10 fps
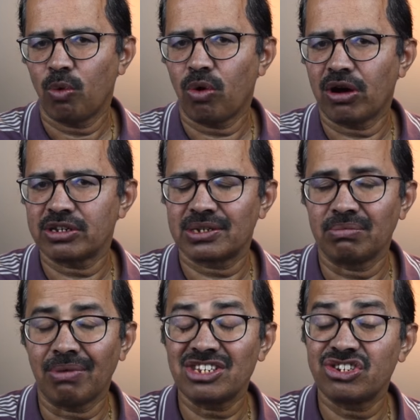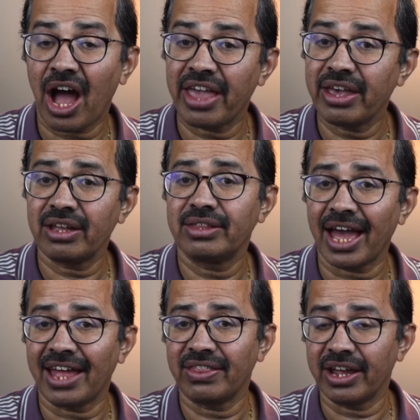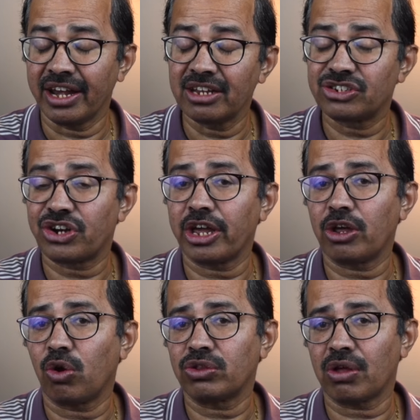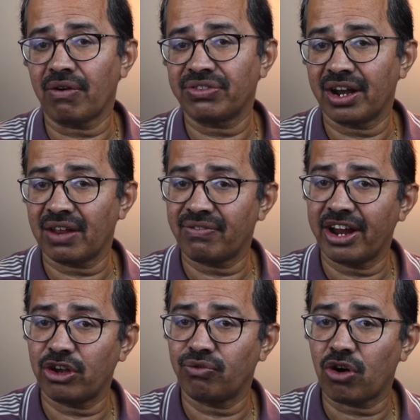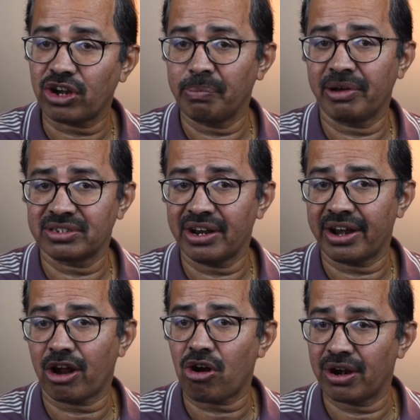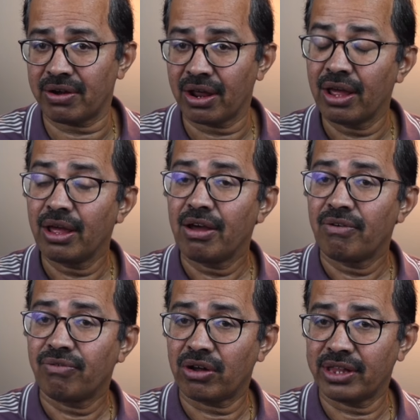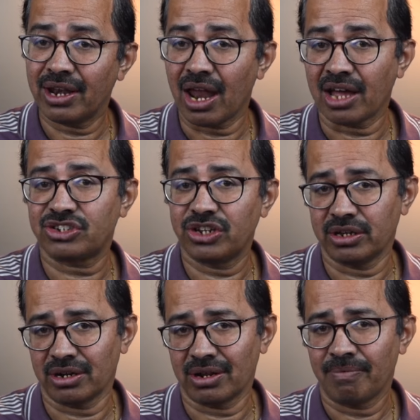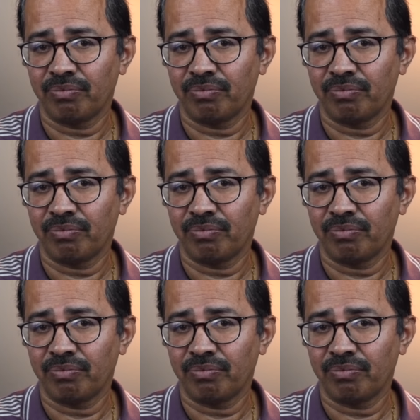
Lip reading: was much higher than the industry growth of 35 to 40% recorded for the last year.